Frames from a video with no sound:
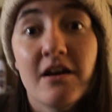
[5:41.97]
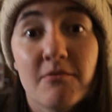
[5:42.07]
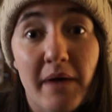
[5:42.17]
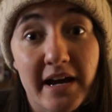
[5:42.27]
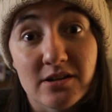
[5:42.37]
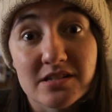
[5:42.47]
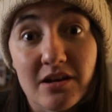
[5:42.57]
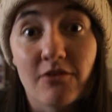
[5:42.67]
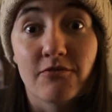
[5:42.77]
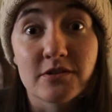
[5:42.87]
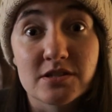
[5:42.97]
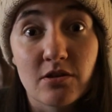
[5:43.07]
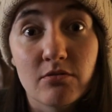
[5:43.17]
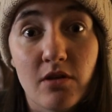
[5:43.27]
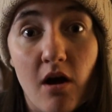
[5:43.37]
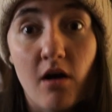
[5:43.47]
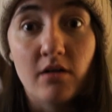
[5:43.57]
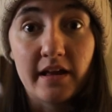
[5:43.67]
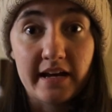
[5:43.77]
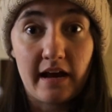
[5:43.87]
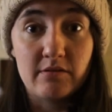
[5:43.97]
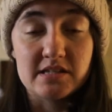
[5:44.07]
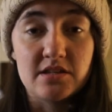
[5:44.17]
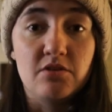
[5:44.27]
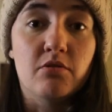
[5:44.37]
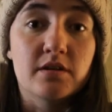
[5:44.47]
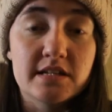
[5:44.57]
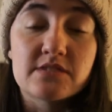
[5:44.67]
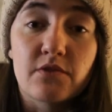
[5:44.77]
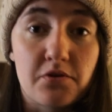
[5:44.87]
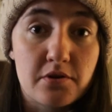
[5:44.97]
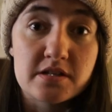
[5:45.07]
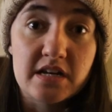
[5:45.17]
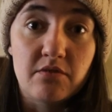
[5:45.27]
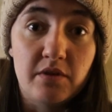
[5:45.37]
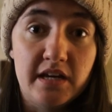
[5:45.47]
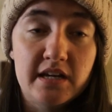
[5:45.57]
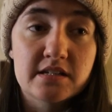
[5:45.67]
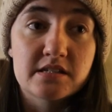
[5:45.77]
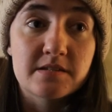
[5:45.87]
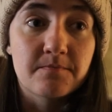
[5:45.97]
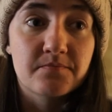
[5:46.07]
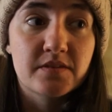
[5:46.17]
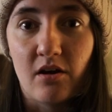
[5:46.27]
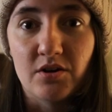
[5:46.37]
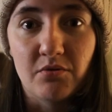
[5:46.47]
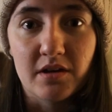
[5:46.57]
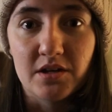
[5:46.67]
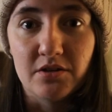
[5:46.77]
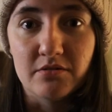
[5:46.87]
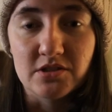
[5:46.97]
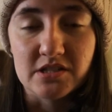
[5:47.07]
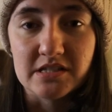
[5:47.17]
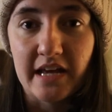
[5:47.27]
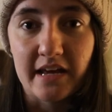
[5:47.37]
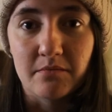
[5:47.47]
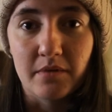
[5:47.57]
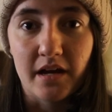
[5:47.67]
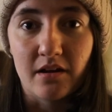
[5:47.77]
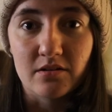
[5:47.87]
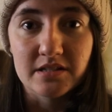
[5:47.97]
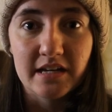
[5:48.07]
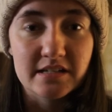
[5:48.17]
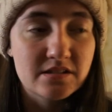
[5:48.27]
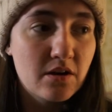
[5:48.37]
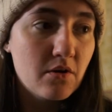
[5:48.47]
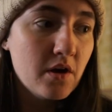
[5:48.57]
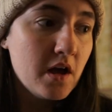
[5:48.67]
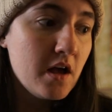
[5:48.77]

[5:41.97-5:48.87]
by yourself for so long, like I was in New Orleans for 13 weeks, all you want to do is just stay in bed all day. So